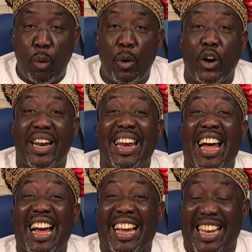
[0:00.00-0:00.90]
coco
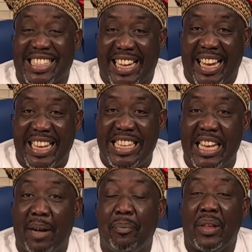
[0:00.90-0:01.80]
butter, and
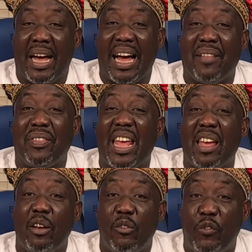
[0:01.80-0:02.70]
cascarilla.
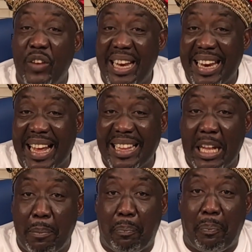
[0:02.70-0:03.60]
And then
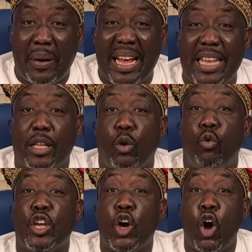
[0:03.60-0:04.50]
fill it up, the
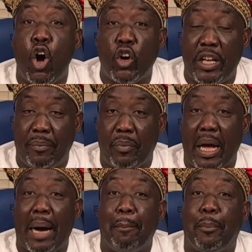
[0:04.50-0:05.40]
plate, with
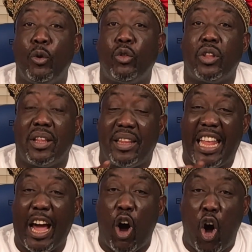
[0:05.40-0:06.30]
honey and
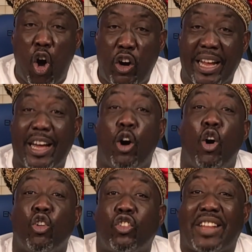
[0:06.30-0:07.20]
put the
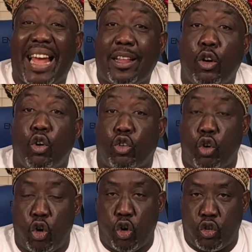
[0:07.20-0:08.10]
okay on
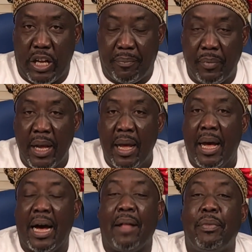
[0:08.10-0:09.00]
top of all of
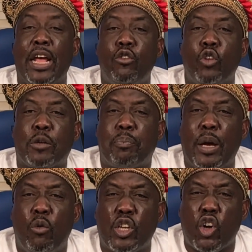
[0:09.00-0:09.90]
them. And then
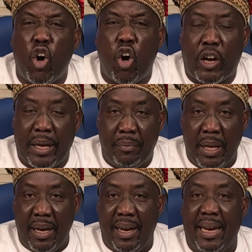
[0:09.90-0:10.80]
you speak with
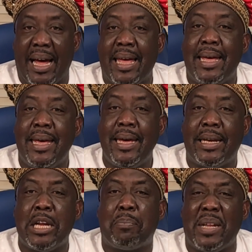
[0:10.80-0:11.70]
okay,
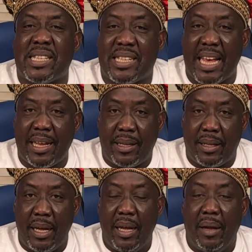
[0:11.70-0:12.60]
like he
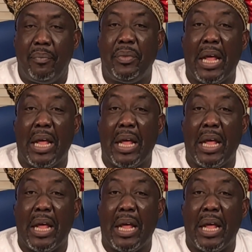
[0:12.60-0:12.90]
represent